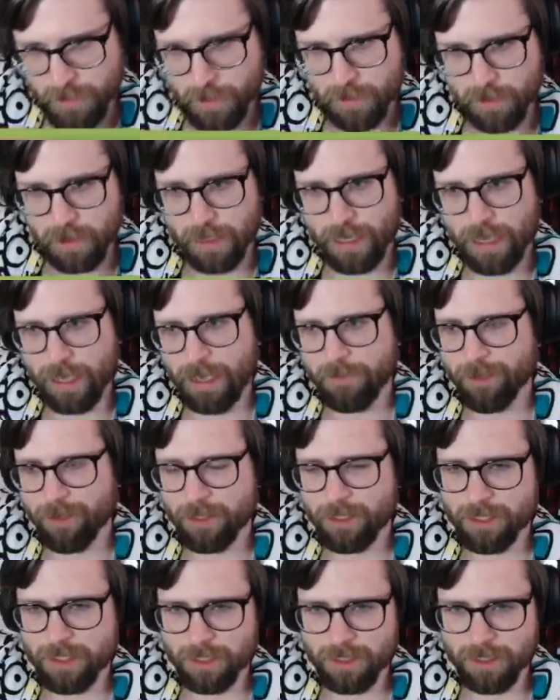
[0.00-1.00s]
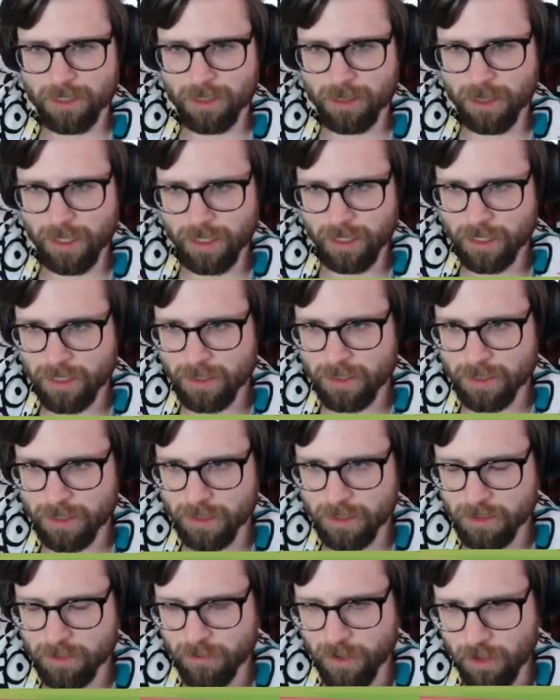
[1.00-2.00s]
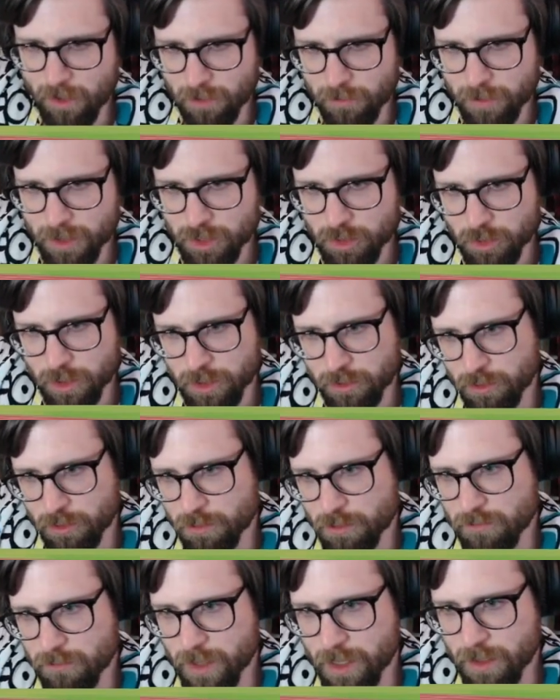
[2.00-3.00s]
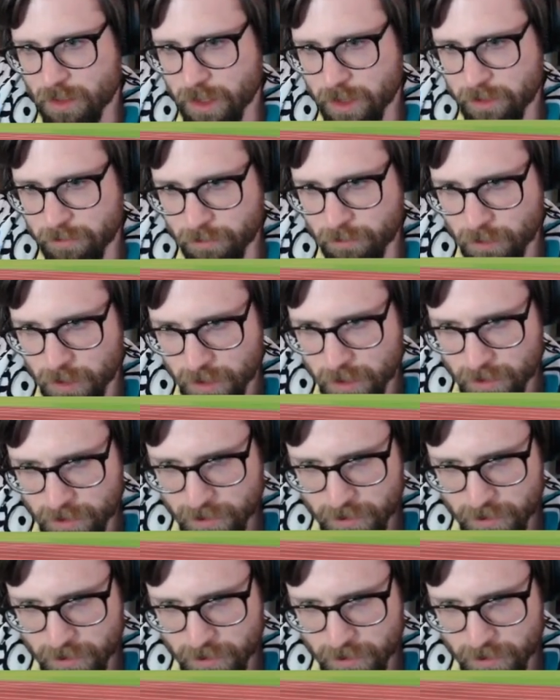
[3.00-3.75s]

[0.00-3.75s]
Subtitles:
Yeah, I mean, this is the like easiest follow me Trick Room of my life, right?